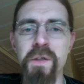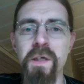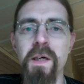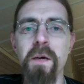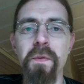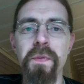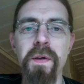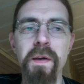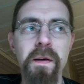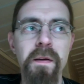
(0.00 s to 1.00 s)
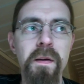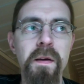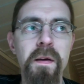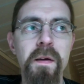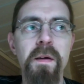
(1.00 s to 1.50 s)
out
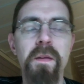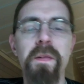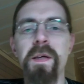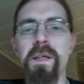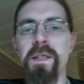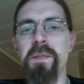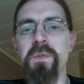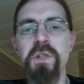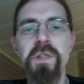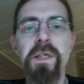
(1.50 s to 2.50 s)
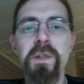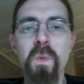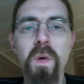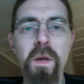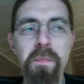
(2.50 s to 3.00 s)
the EMG
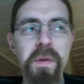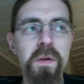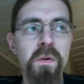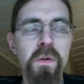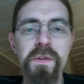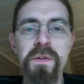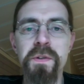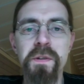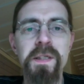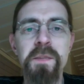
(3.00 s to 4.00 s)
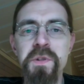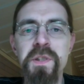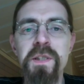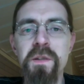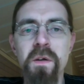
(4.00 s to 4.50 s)
81, because
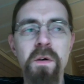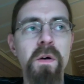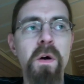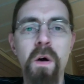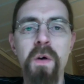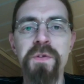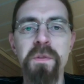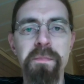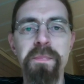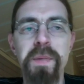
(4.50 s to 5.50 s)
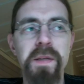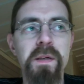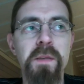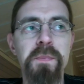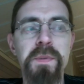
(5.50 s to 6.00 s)
EMGs are awesome
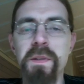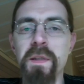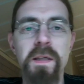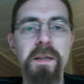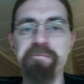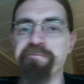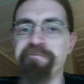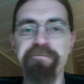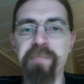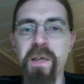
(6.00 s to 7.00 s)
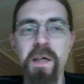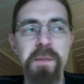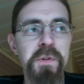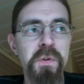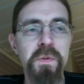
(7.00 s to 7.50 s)
pickups. I'm
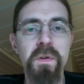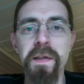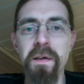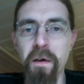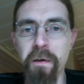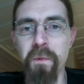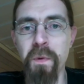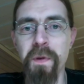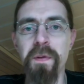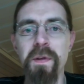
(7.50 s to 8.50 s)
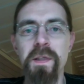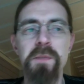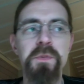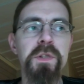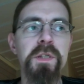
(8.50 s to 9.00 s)
totally in love with
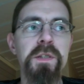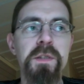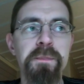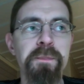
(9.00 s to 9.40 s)
EMGs.